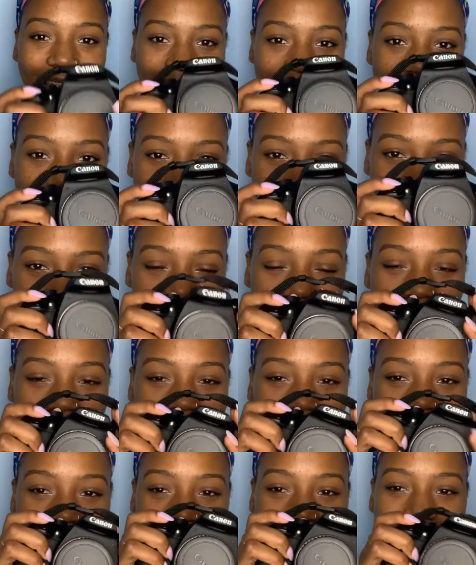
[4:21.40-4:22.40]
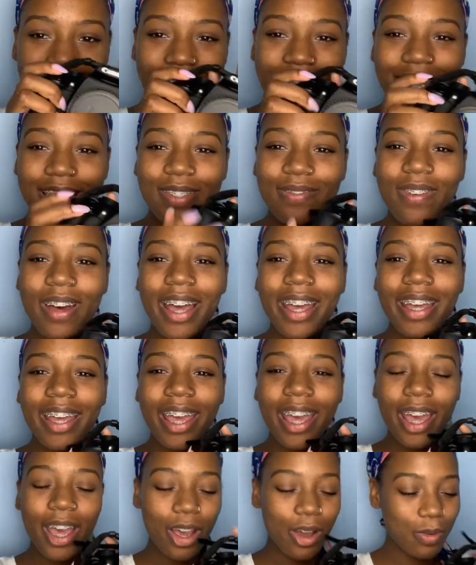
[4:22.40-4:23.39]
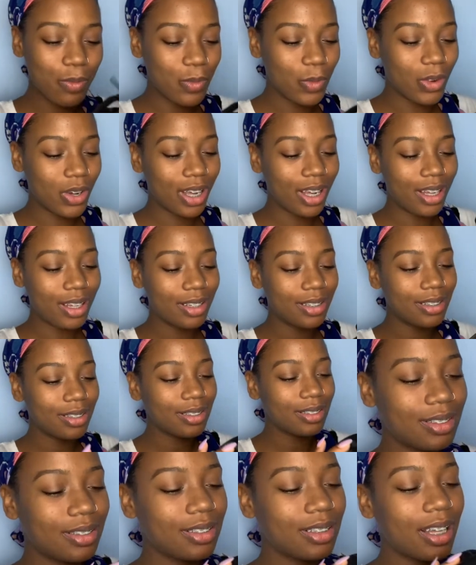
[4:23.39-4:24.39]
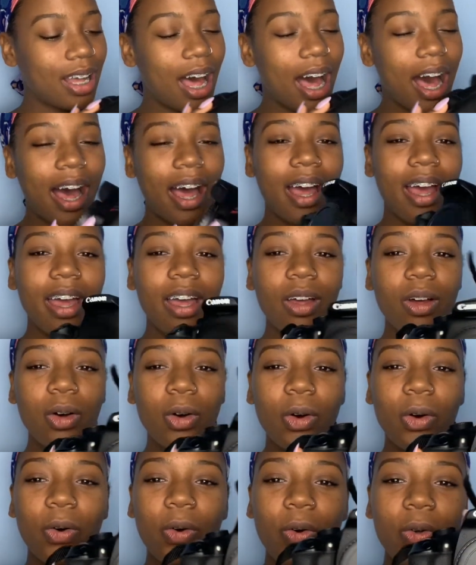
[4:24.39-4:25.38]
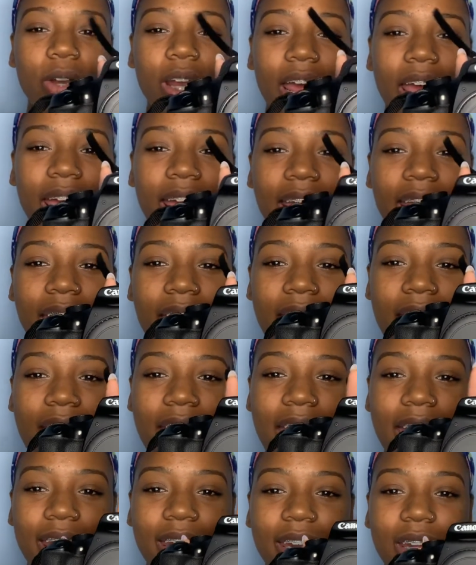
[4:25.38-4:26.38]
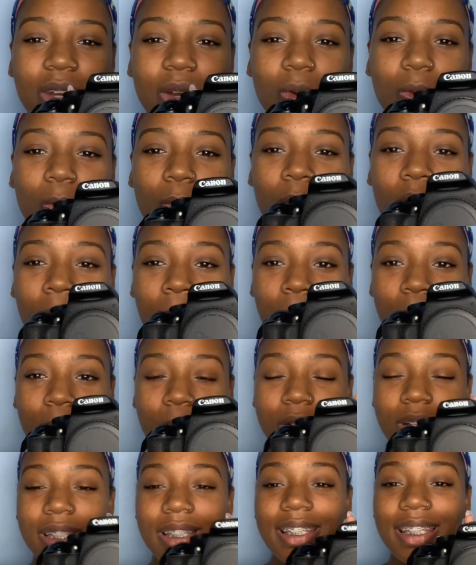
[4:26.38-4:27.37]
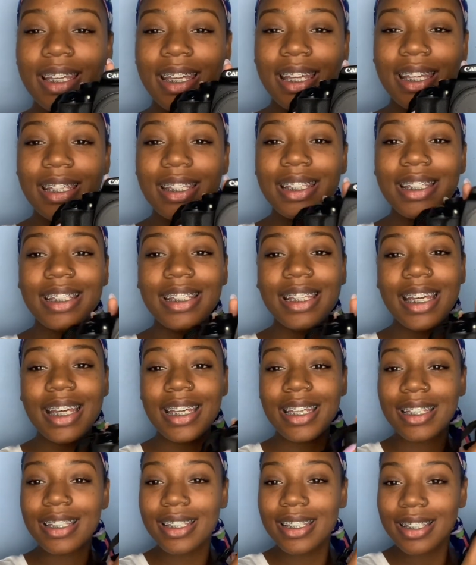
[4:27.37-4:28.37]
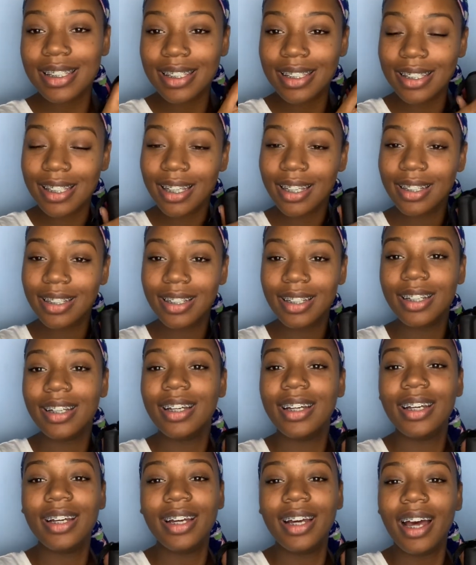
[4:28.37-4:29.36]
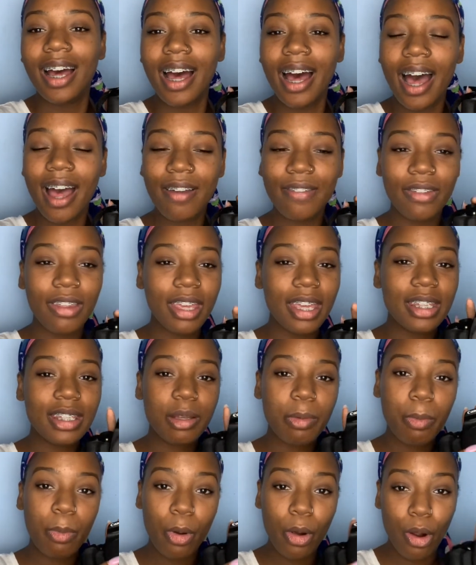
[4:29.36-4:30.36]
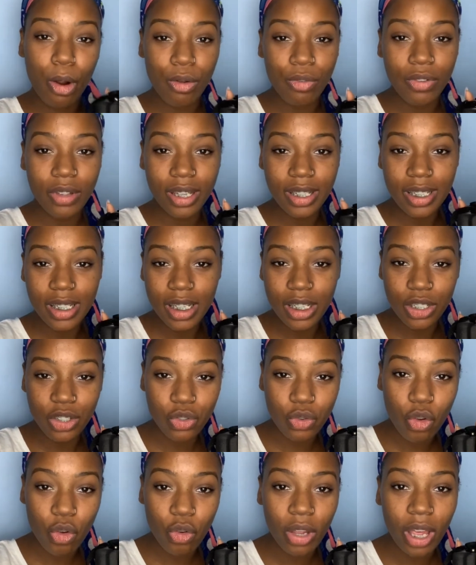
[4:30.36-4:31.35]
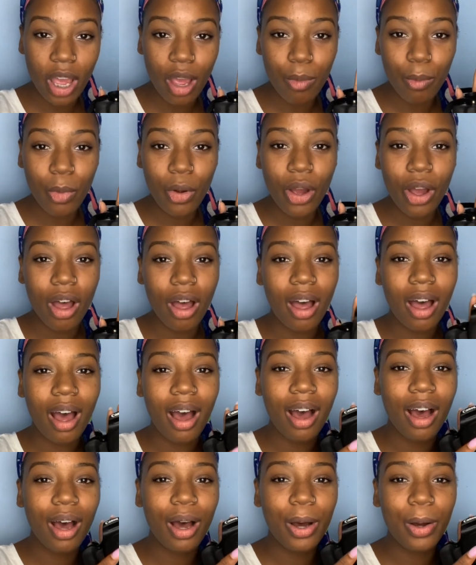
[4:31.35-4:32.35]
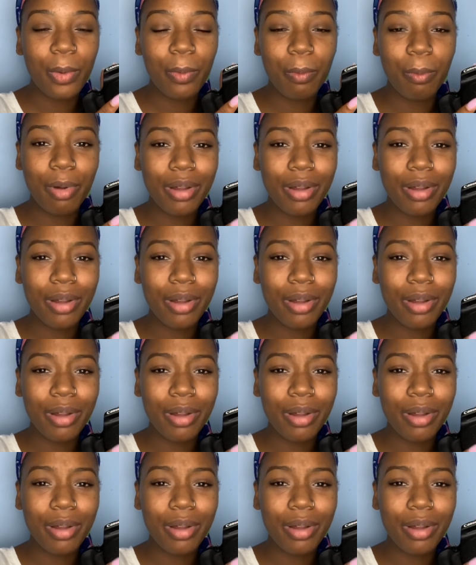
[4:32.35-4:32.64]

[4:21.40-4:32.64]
This right here is my camera. I own a Canon Rebel T6. I feel like it's a perfect intro camera, um,